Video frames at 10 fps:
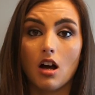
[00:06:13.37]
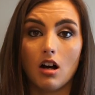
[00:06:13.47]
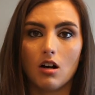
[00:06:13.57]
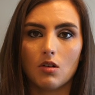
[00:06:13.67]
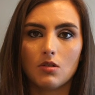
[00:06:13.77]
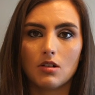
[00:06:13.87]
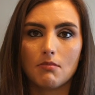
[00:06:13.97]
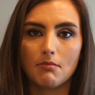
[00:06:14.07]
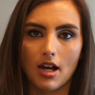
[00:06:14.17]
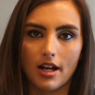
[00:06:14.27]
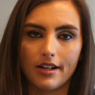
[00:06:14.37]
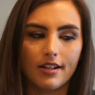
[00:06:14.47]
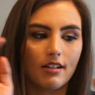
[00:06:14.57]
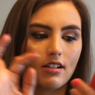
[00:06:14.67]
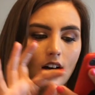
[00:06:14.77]
Oh my
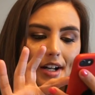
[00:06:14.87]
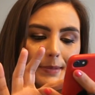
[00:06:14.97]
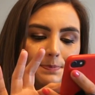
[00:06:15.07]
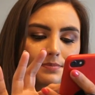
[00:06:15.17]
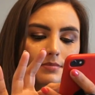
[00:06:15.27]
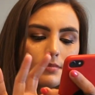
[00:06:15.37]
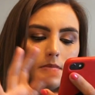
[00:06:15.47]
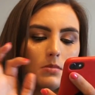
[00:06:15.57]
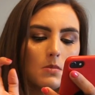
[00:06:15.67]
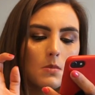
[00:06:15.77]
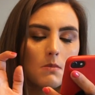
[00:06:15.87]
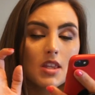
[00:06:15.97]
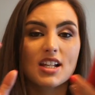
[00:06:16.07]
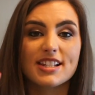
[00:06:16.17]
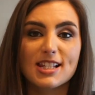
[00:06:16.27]
god.
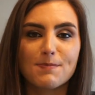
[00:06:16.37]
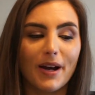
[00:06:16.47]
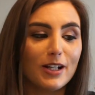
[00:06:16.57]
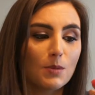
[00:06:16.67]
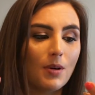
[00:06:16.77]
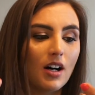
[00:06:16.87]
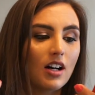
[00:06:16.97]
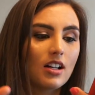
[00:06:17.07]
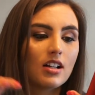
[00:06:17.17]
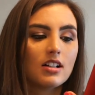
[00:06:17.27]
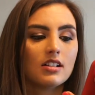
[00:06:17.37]
Spider Pug?